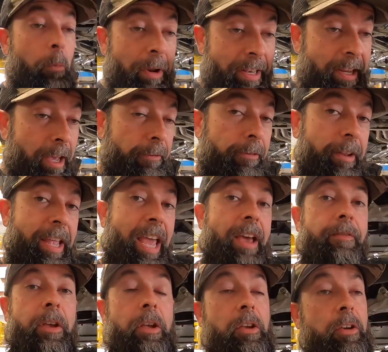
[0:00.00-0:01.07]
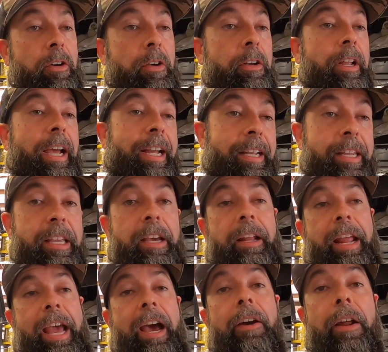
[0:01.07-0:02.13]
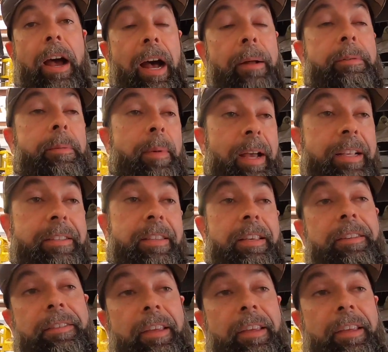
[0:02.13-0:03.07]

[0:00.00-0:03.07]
We definitely have a good idea on how to optimize this